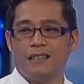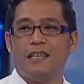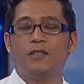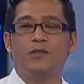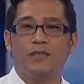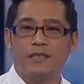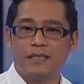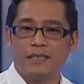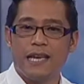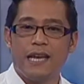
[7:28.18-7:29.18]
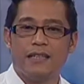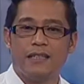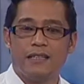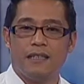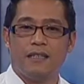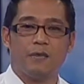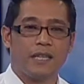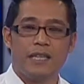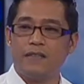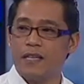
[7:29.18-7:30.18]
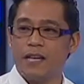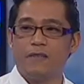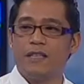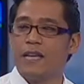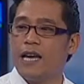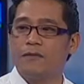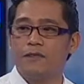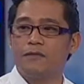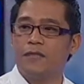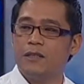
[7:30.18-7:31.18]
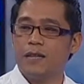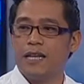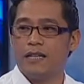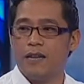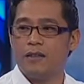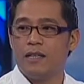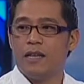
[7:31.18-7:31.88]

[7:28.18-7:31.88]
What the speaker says: They do understand that we're giving everything out for free right now,